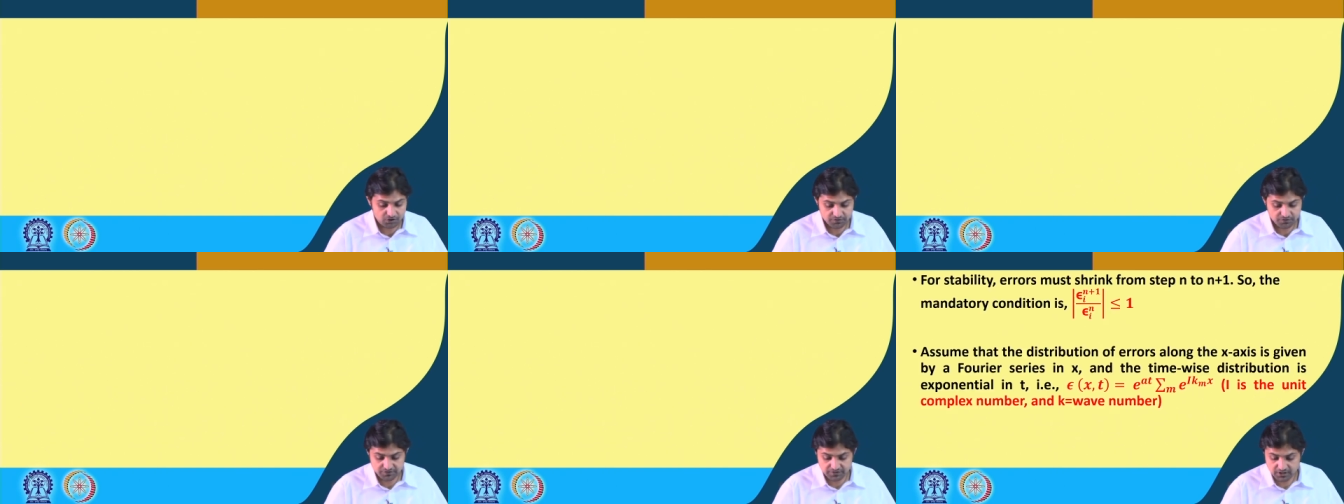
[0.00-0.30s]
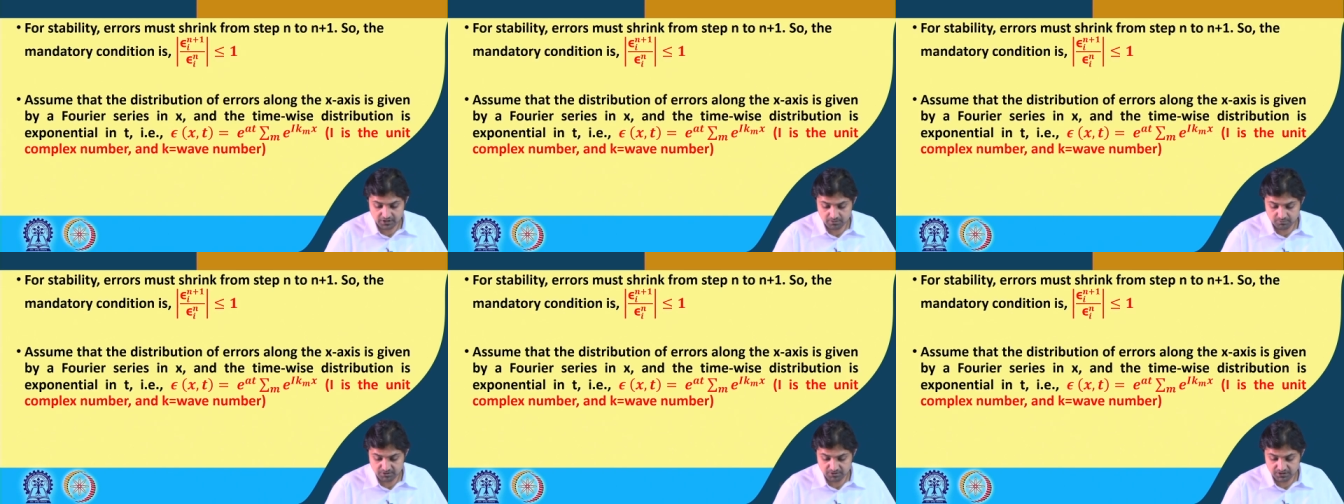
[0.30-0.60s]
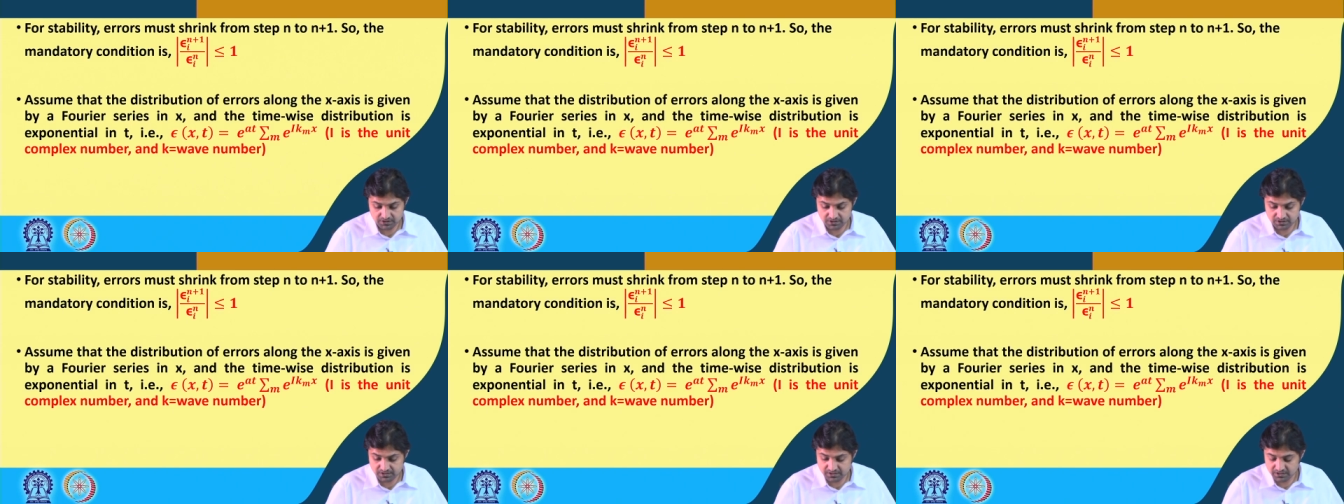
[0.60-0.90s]
of term
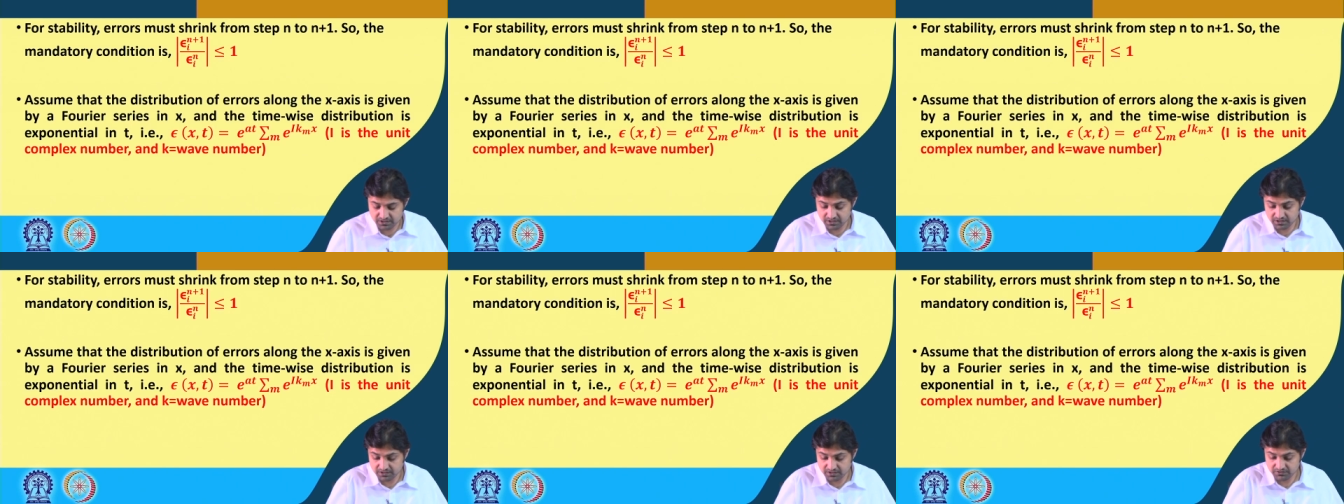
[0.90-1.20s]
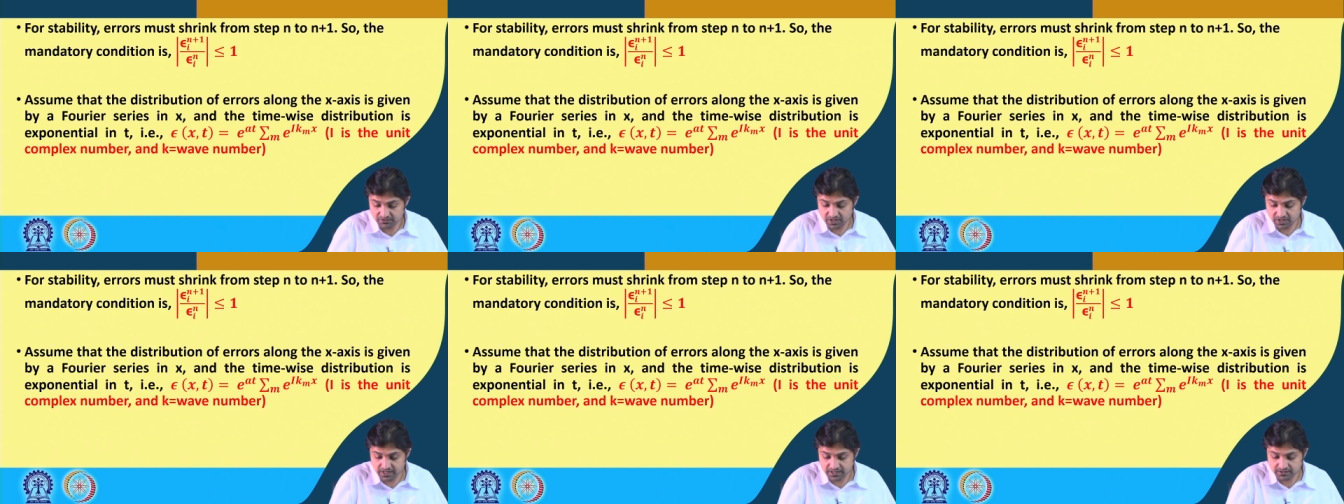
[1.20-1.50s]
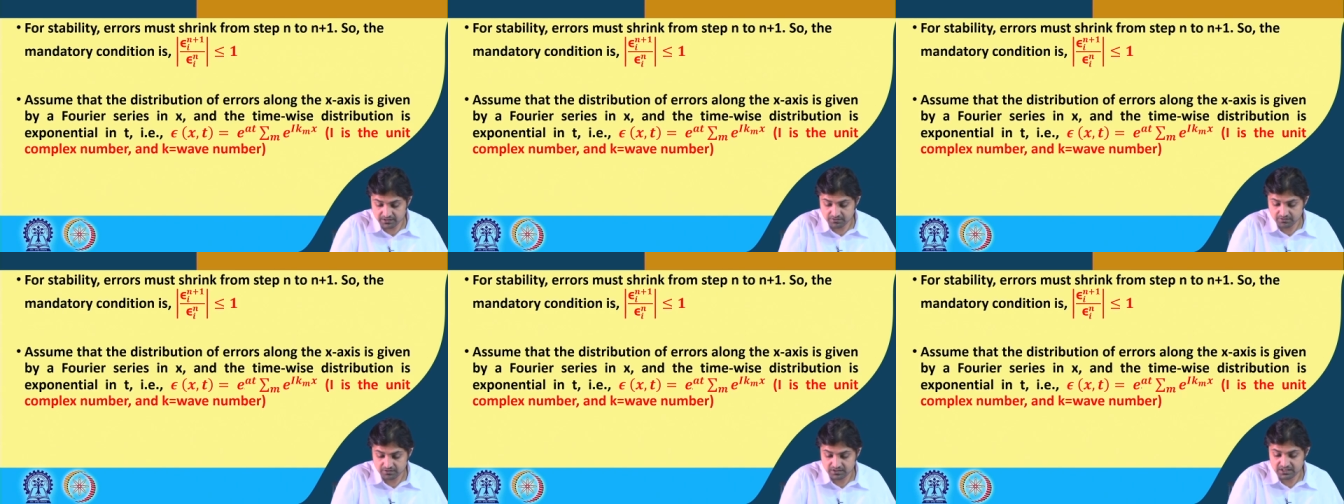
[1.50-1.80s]
in this series
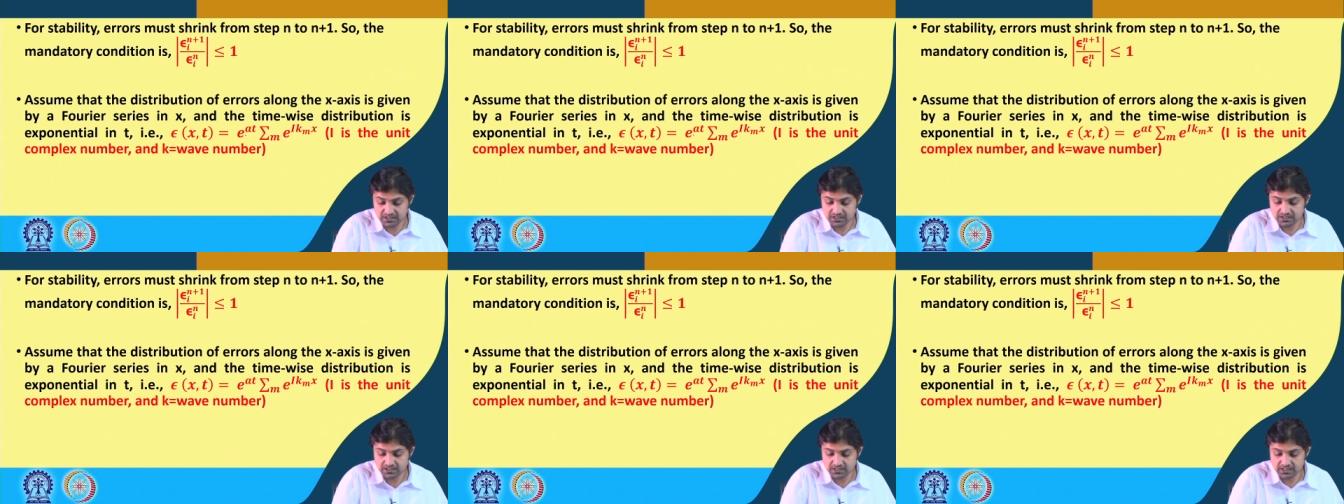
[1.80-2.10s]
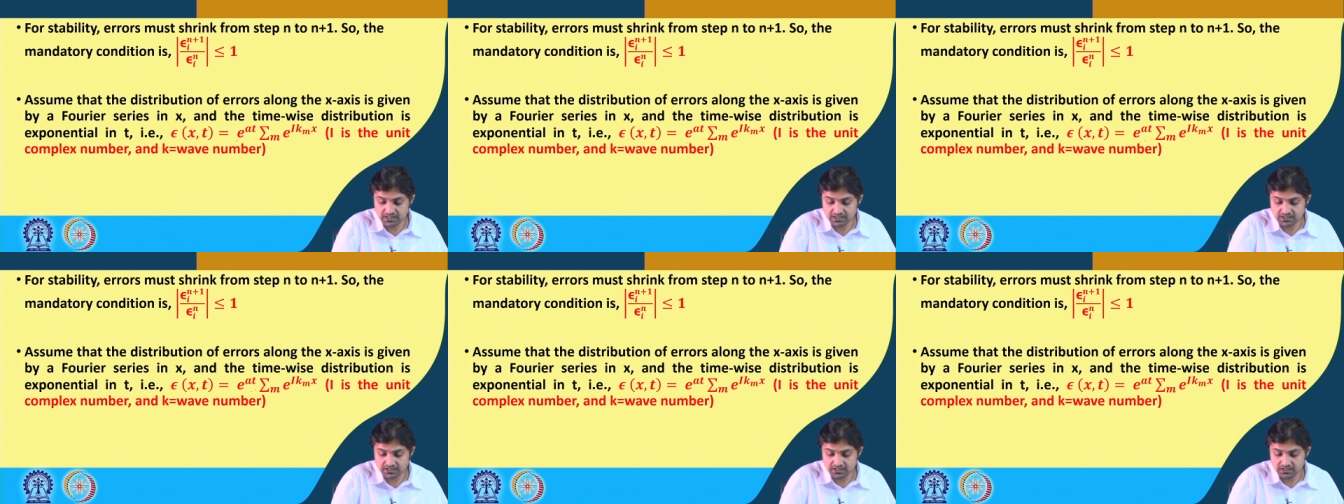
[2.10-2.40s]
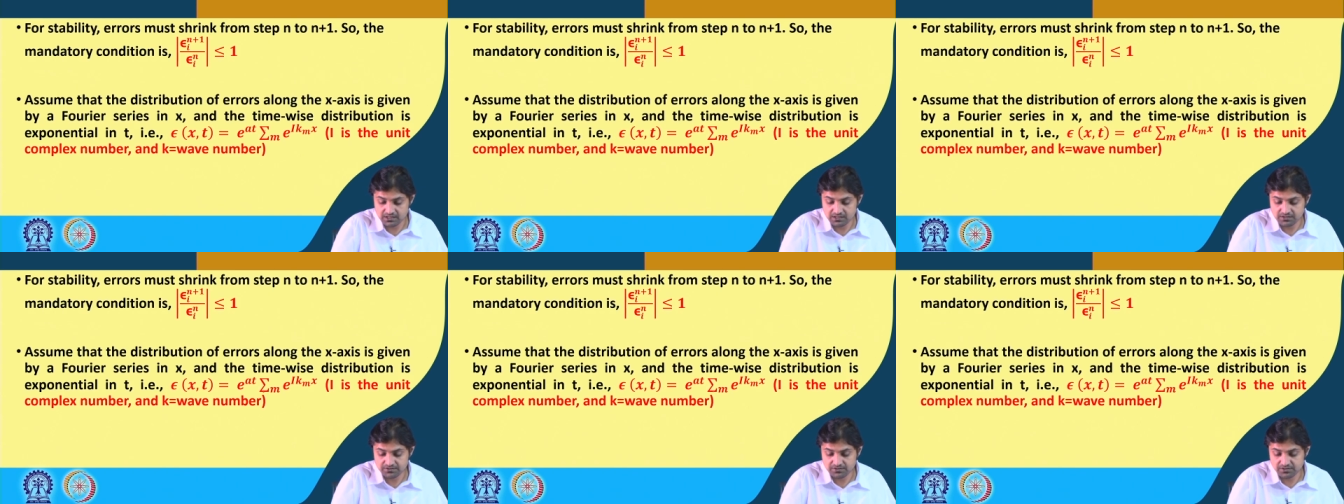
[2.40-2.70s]
right E A
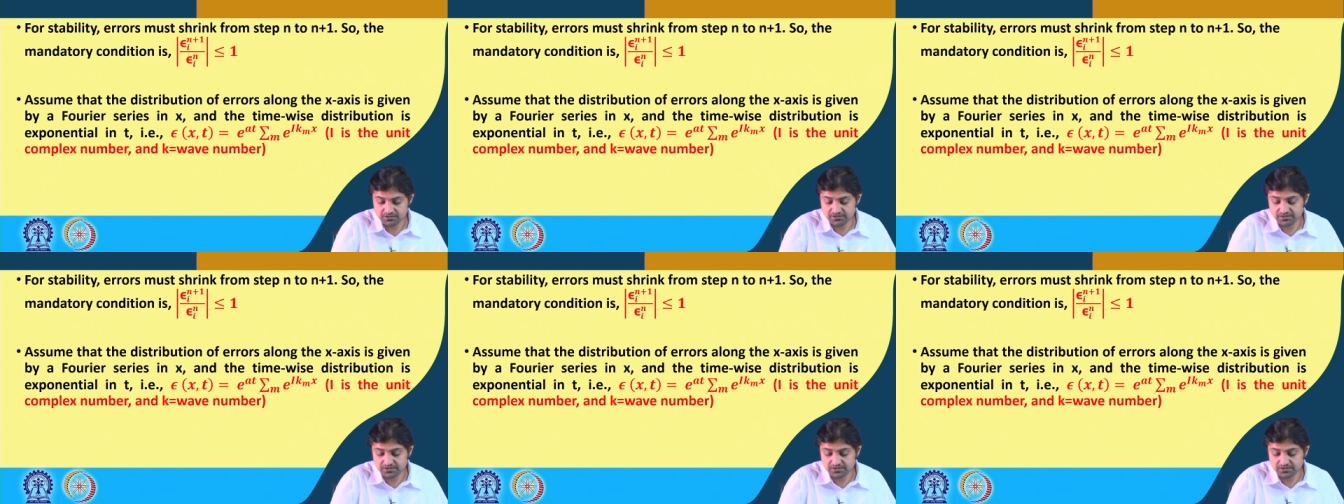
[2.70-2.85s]
T is the